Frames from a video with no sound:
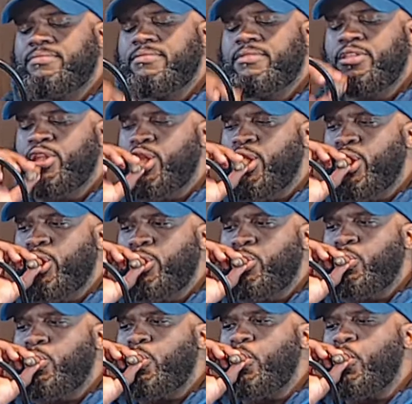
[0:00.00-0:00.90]
something like
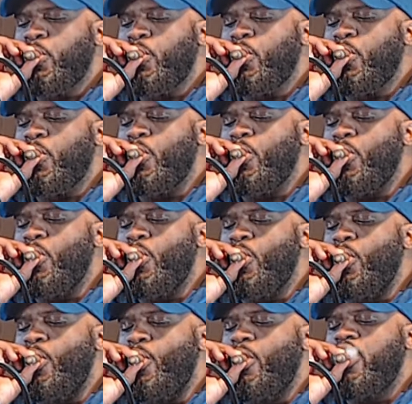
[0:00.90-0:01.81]
that.
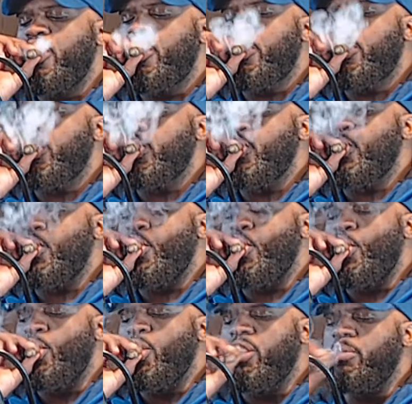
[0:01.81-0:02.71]
And I
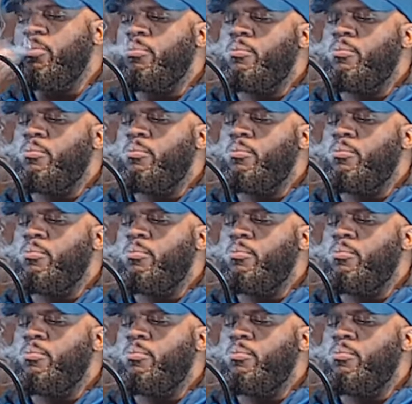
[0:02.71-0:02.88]
really,